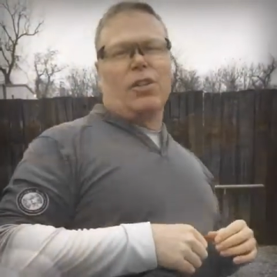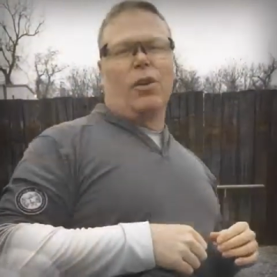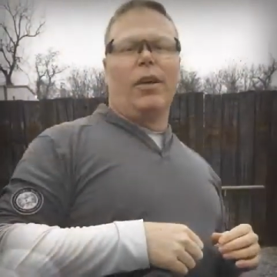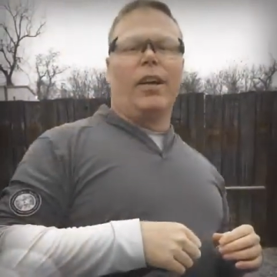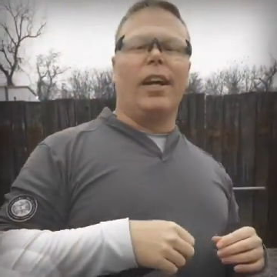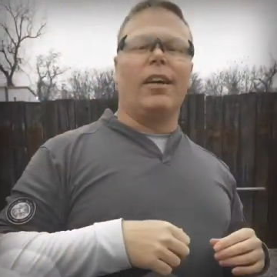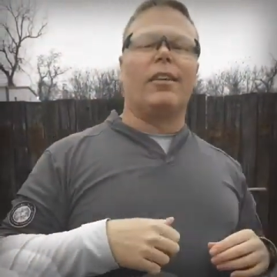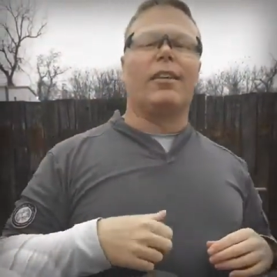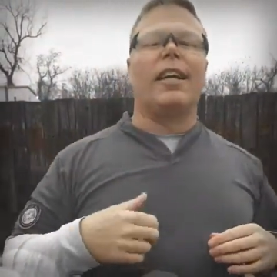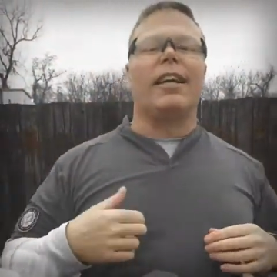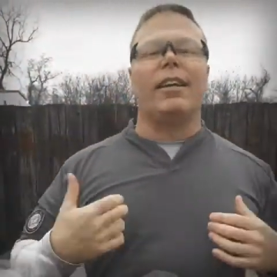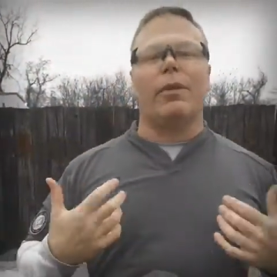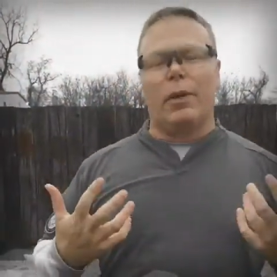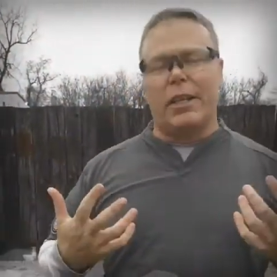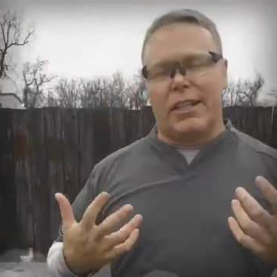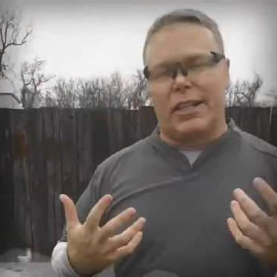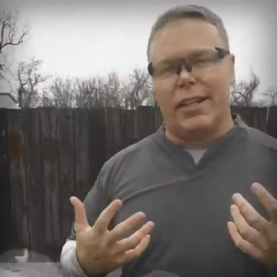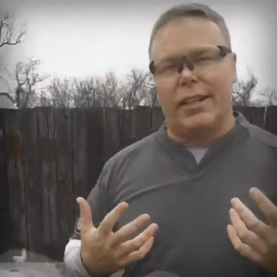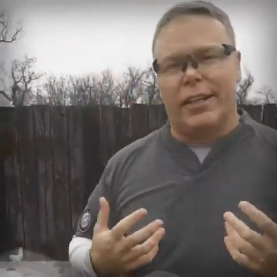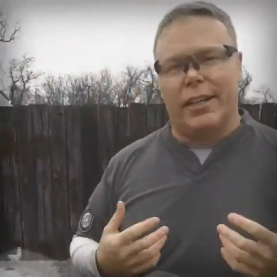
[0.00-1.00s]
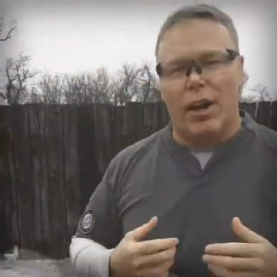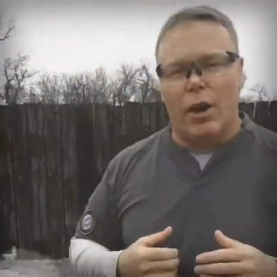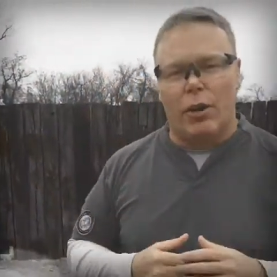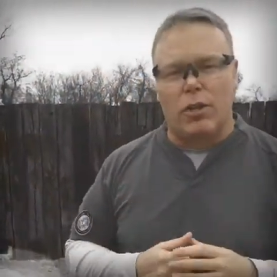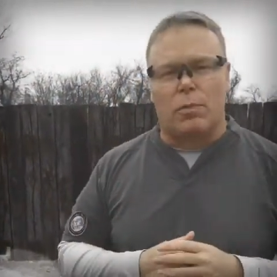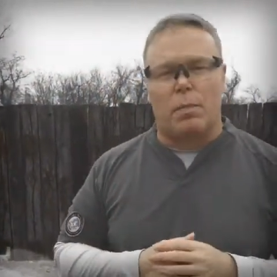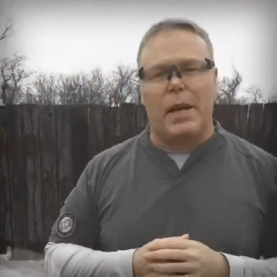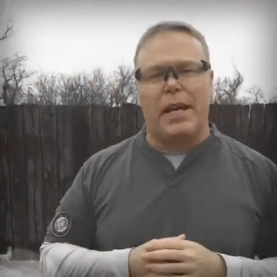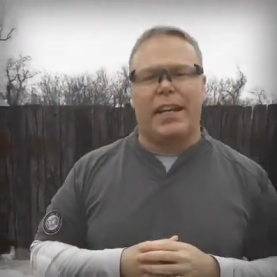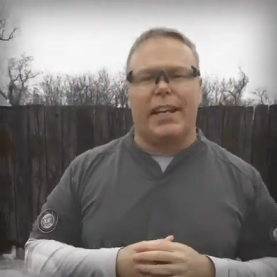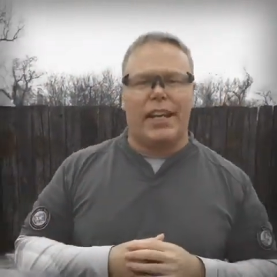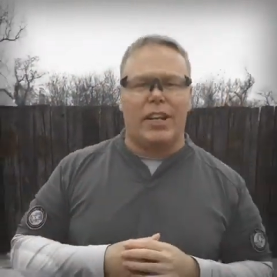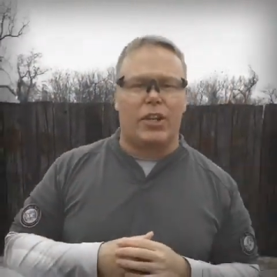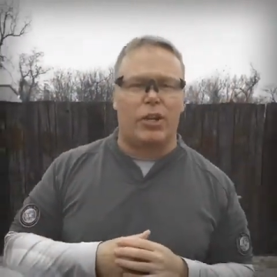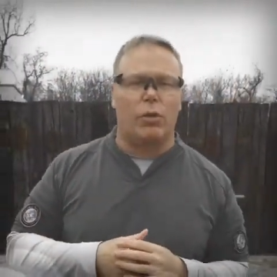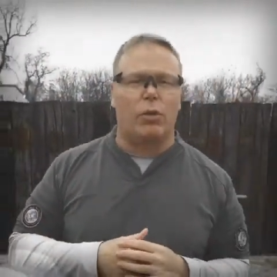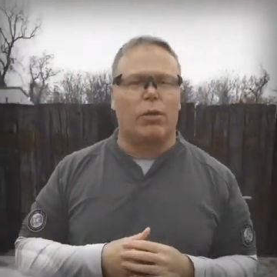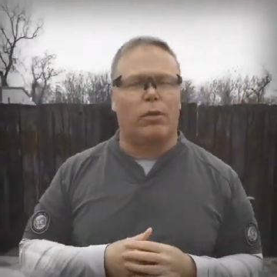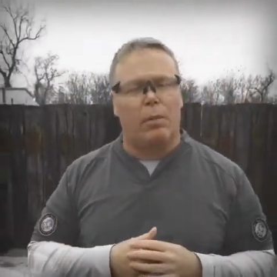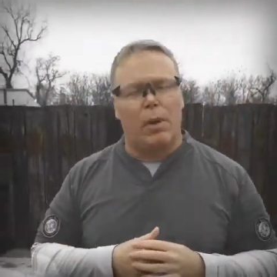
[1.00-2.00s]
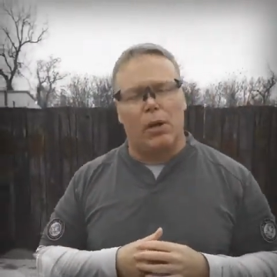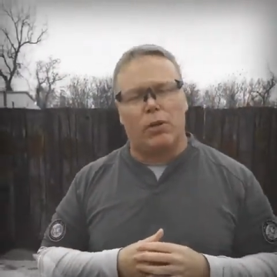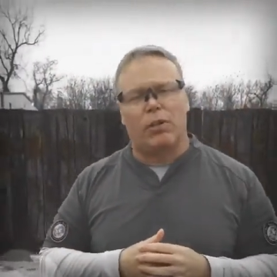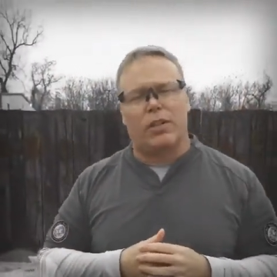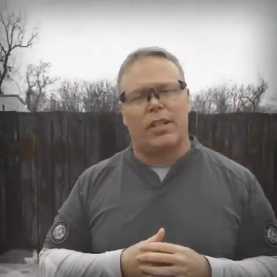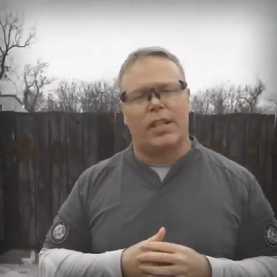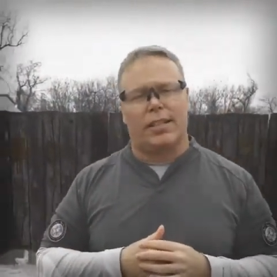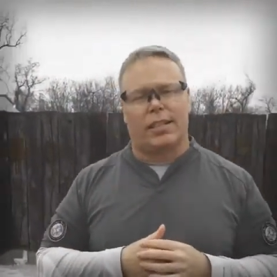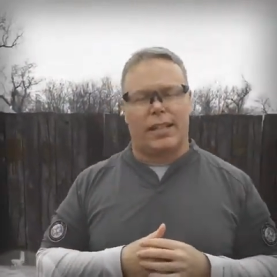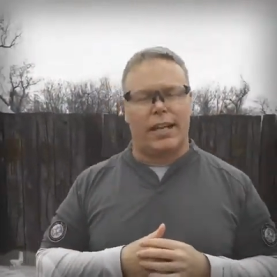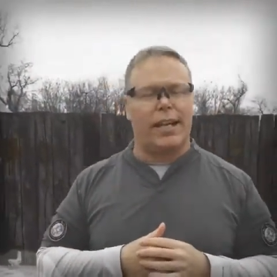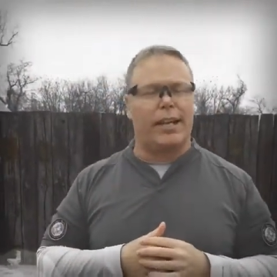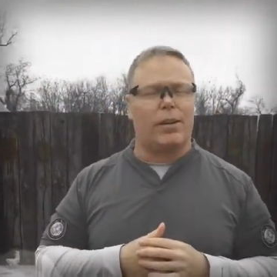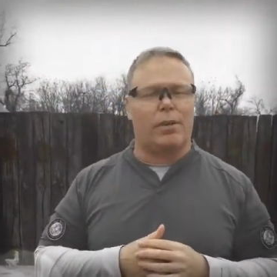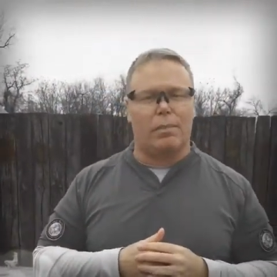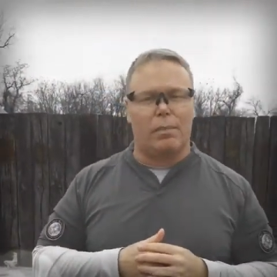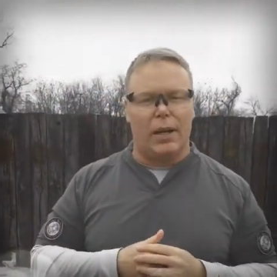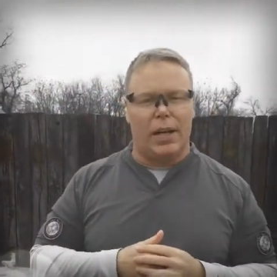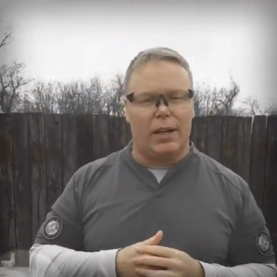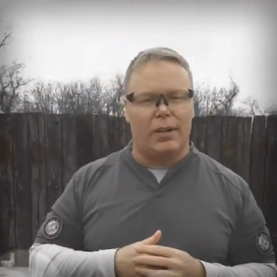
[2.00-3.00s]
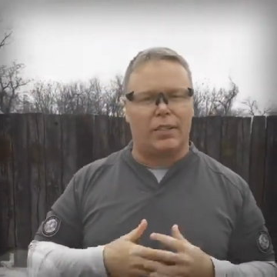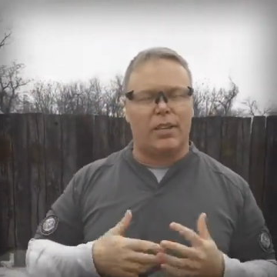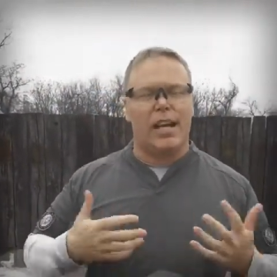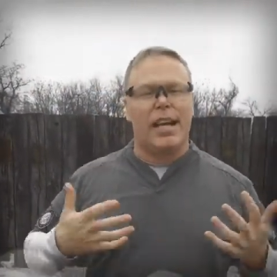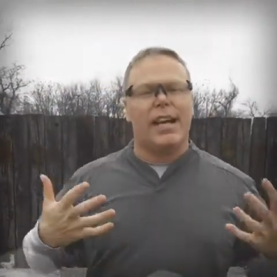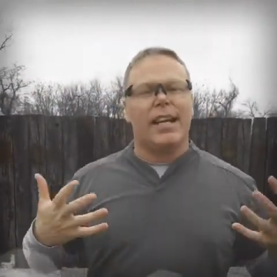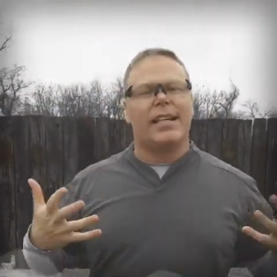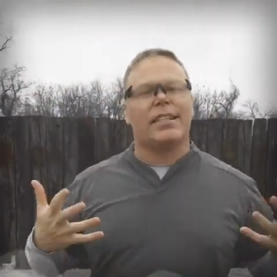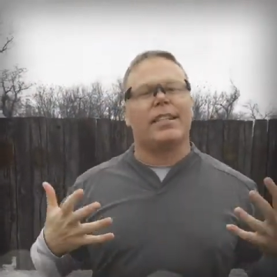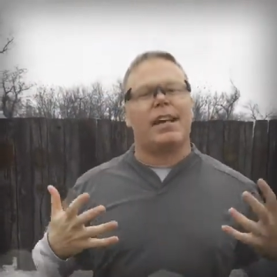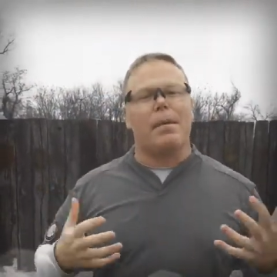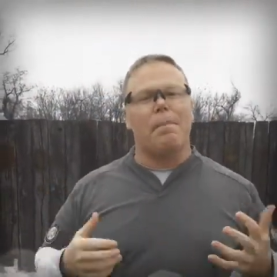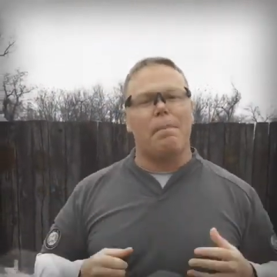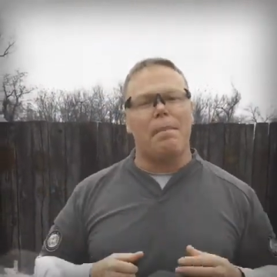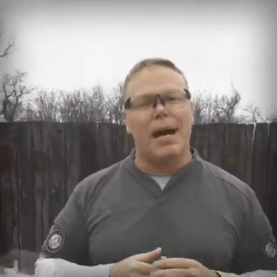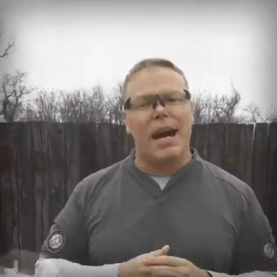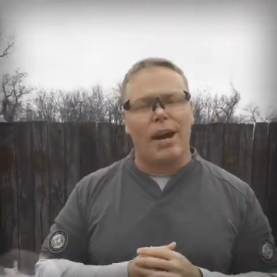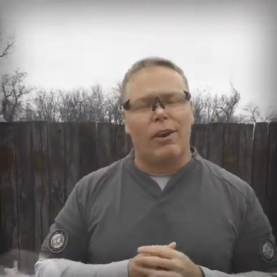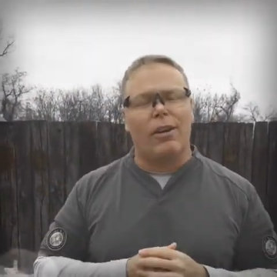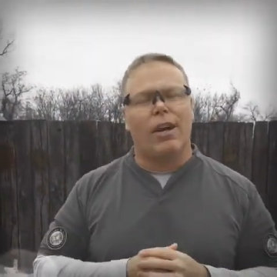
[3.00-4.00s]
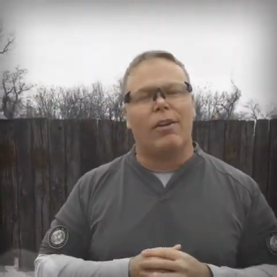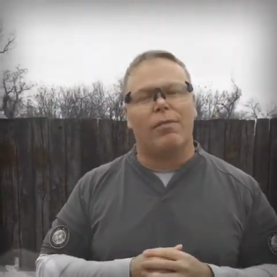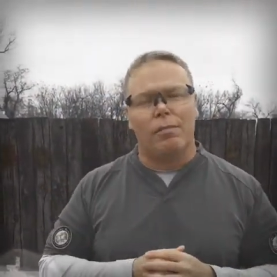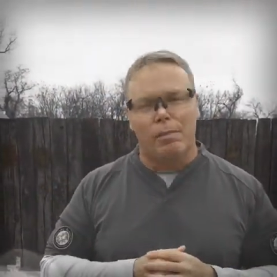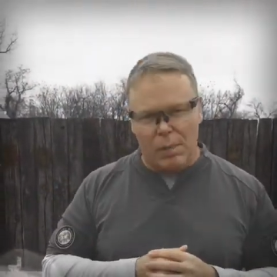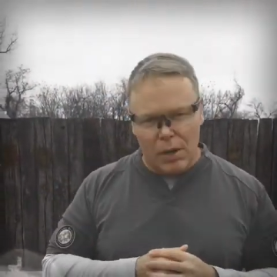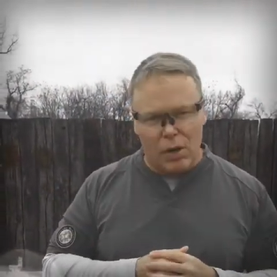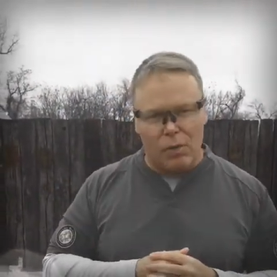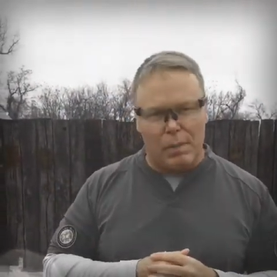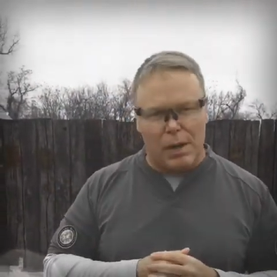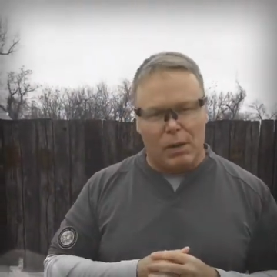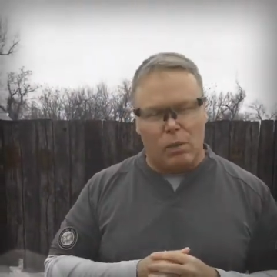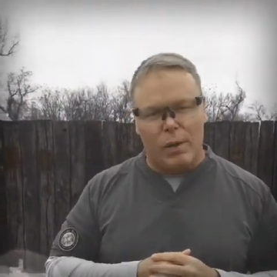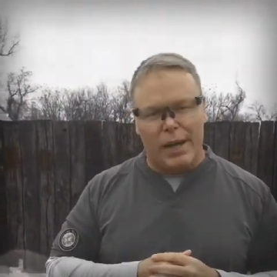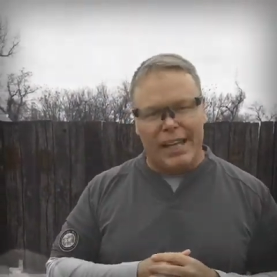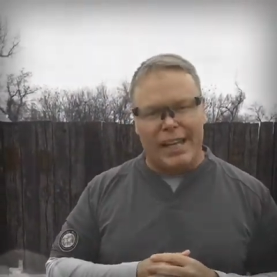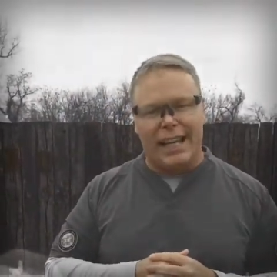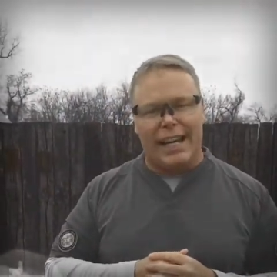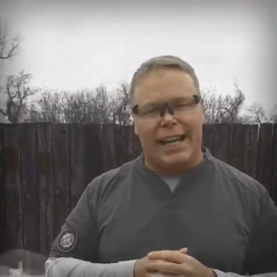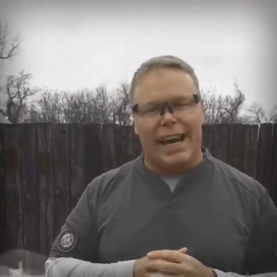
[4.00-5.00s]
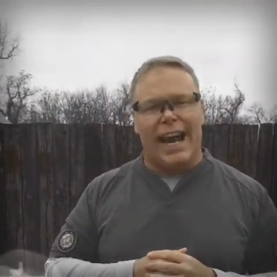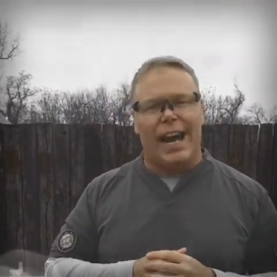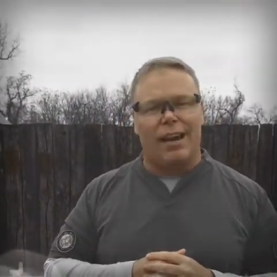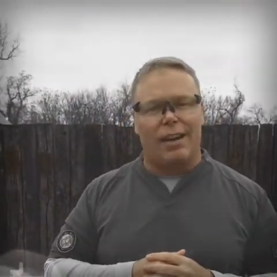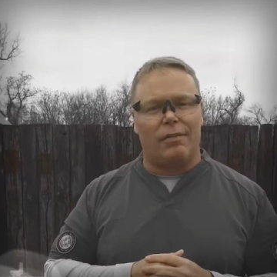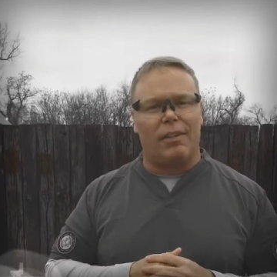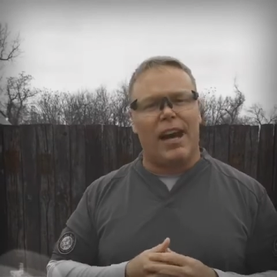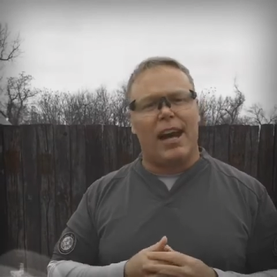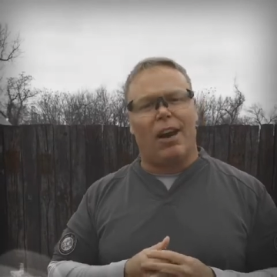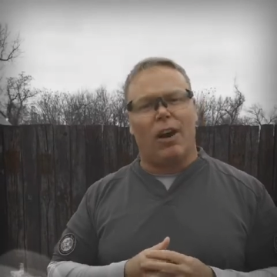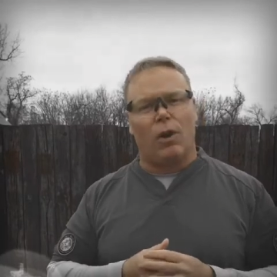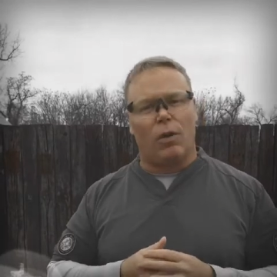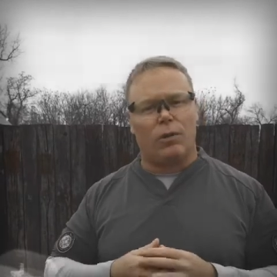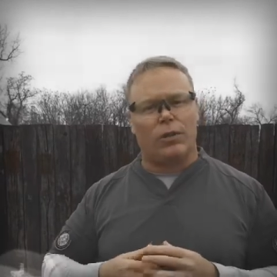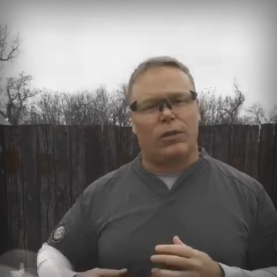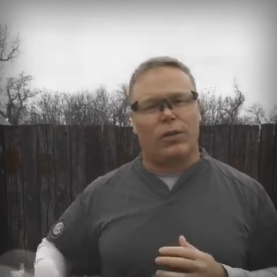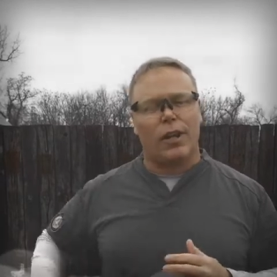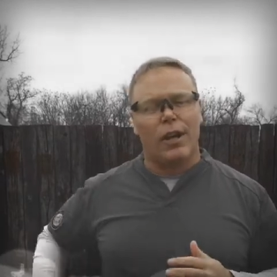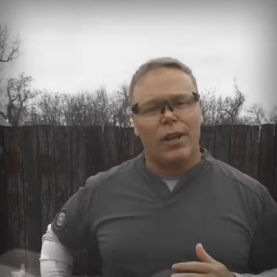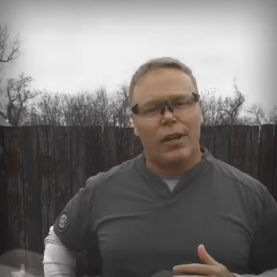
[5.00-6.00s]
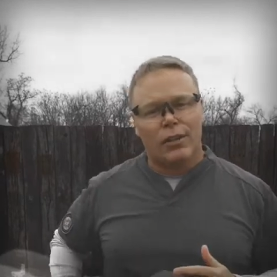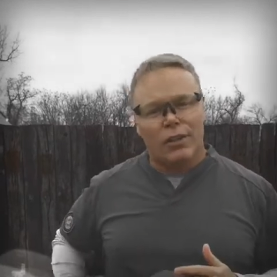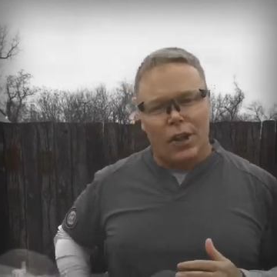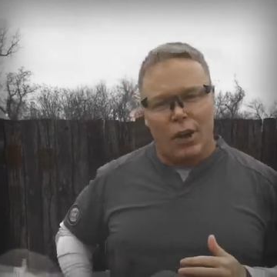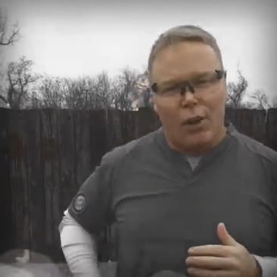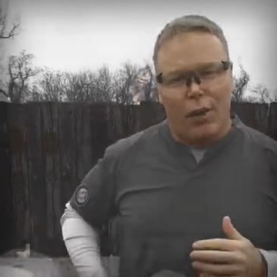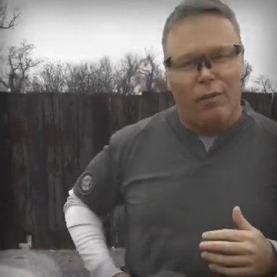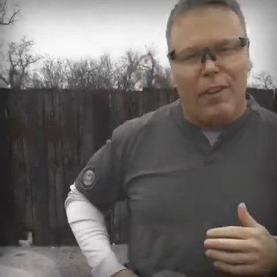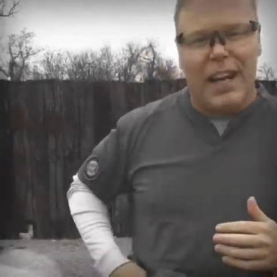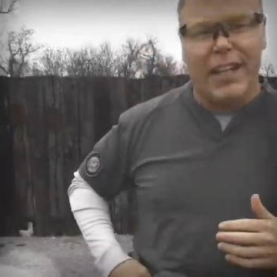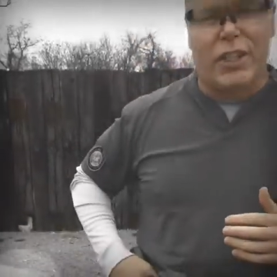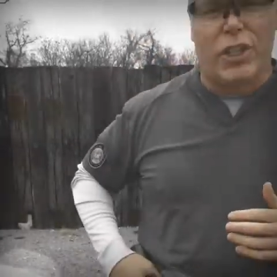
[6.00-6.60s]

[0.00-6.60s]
so another thing that we tend to notice being an issue with most standard belts is the amount of movement we get out of that holster. So if I